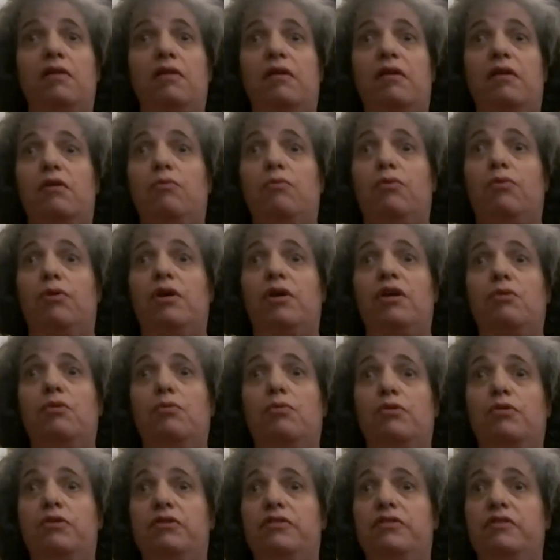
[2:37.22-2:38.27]
It
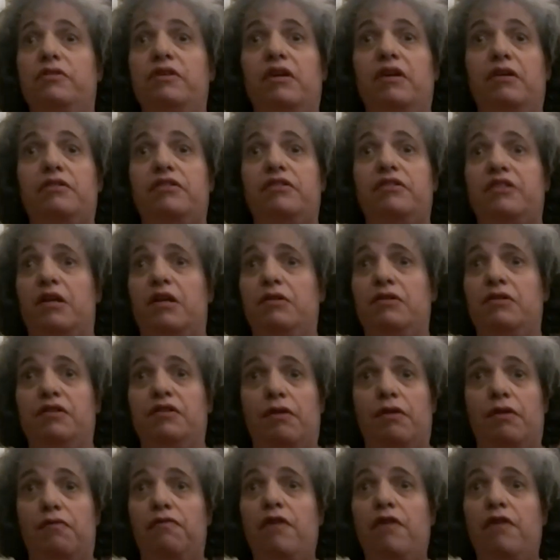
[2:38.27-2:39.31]
was
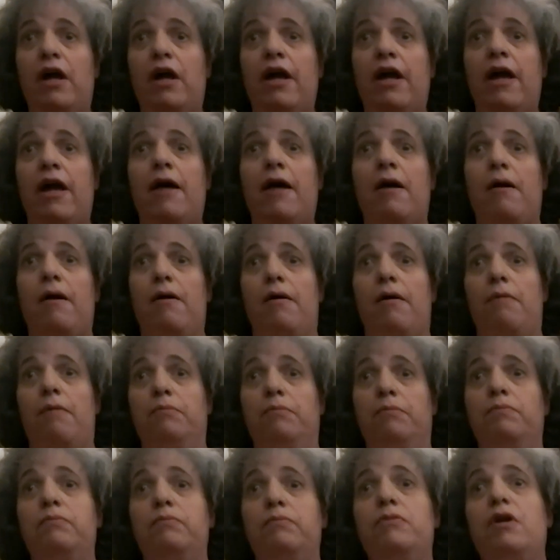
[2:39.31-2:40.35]
extensive.
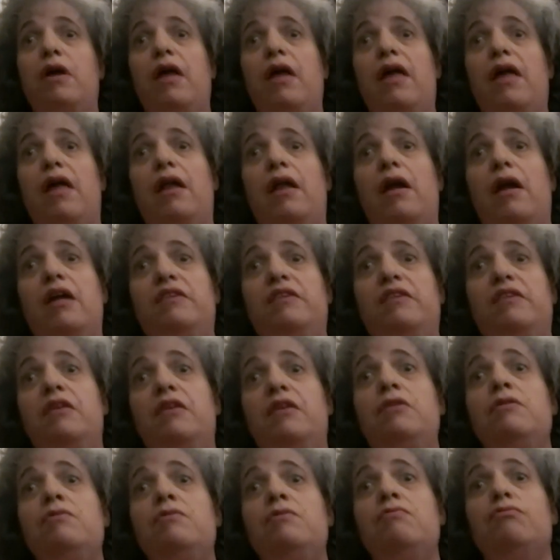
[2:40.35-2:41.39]
Um, and I
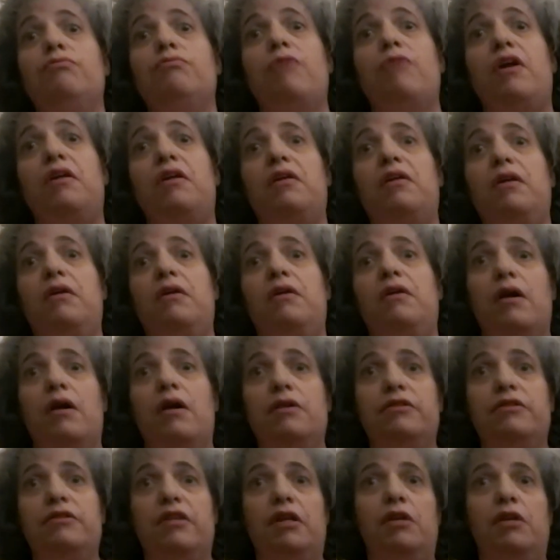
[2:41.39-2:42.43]
didn't
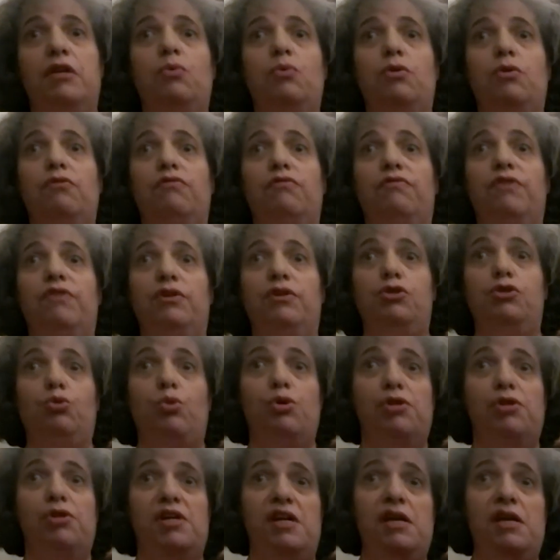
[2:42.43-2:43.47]
recognize anyone
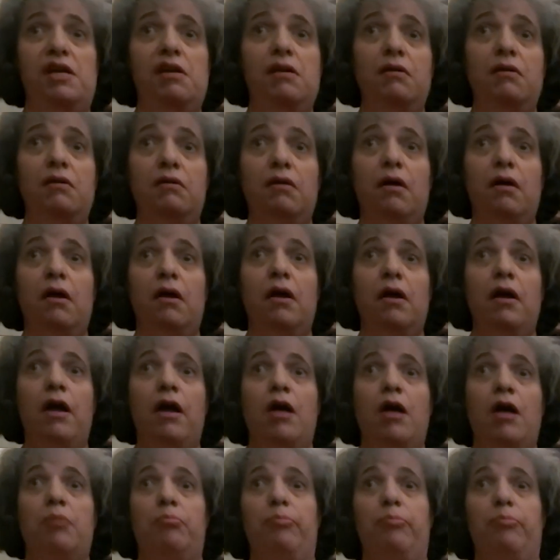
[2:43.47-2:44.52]
visually,
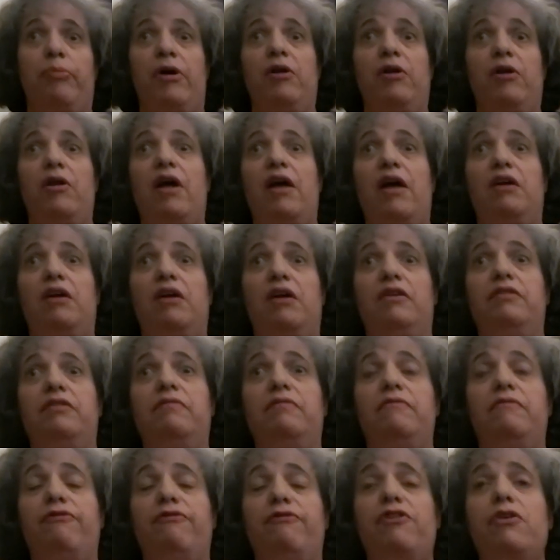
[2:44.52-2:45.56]
but I could
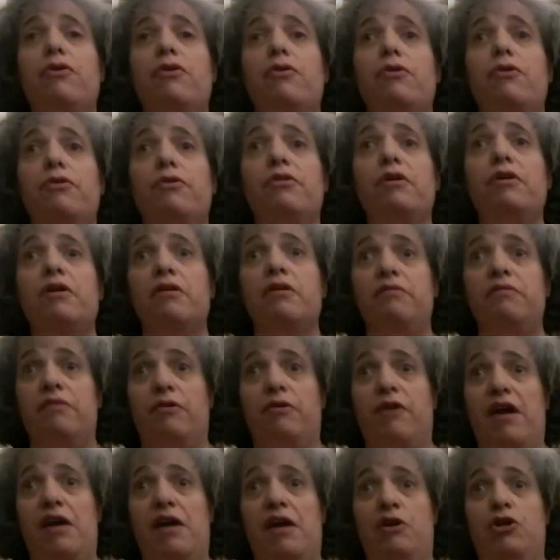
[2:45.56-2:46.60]
feel their
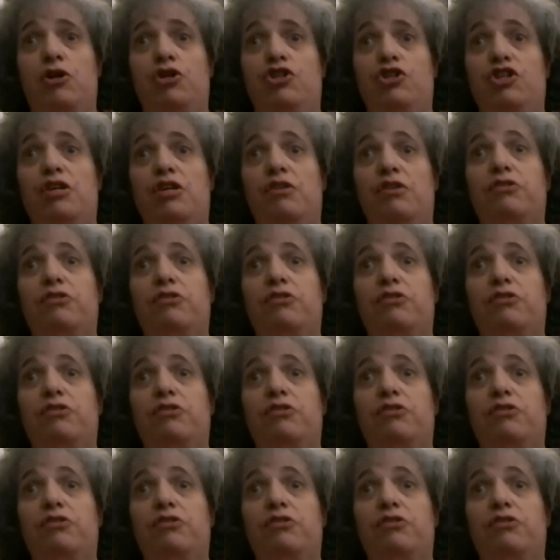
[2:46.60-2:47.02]
energy.